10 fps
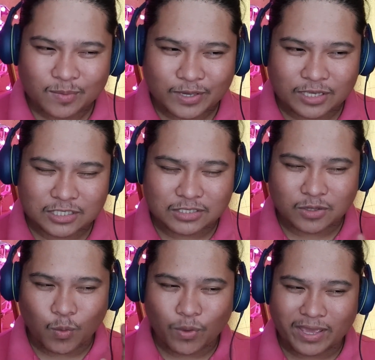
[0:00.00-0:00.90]
Because
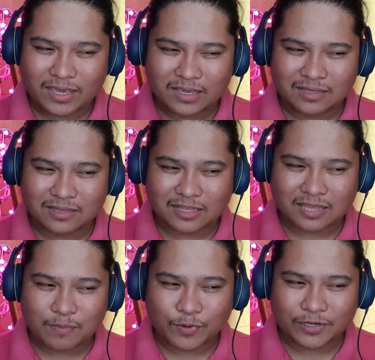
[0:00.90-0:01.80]
the way that
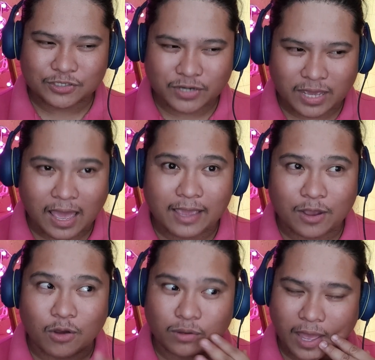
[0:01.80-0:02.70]
they portray,
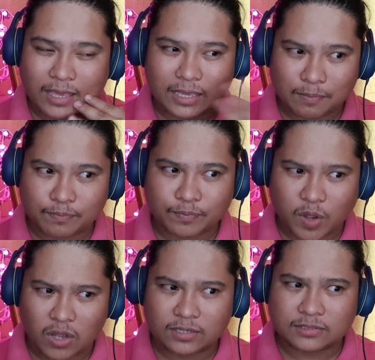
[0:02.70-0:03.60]
I keep
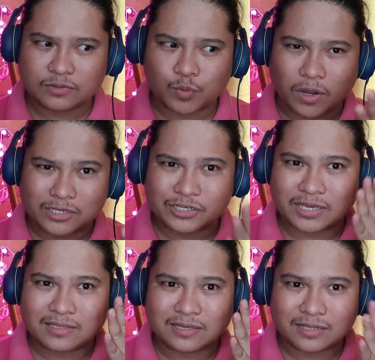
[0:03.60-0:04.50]
on
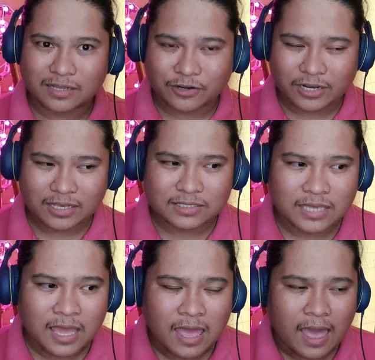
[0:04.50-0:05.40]
watching the lyrics
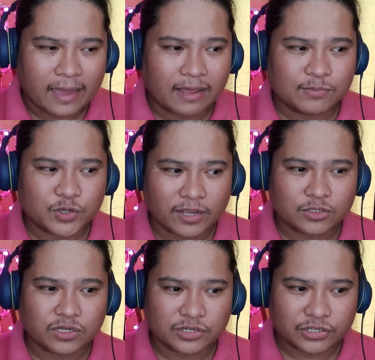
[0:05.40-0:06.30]
and I'm
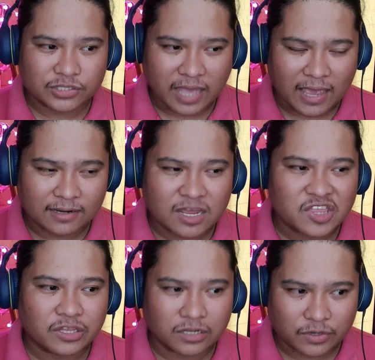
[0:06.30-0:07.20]
trying to understand
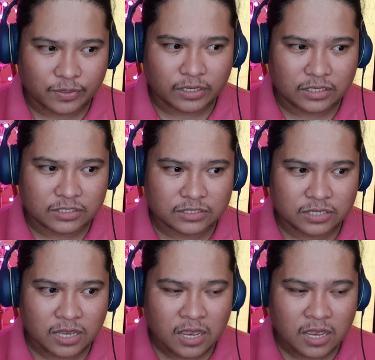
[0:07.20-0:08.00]
the lyrics.